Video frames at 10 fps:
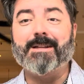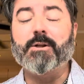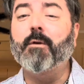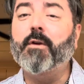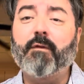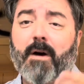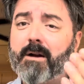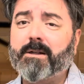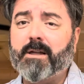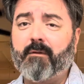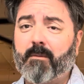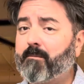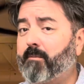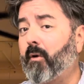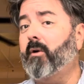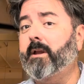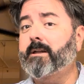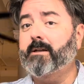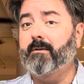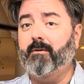So, if you find yourself in
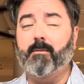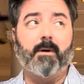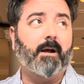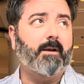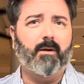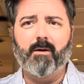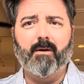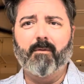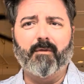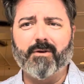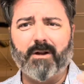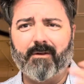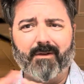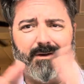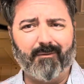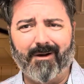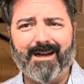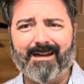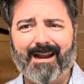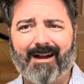Burlington, Vermont, first of all, great
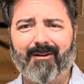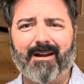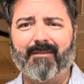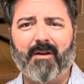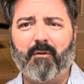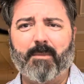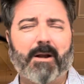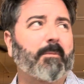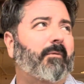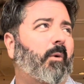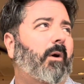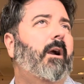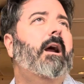area. I've never been here before.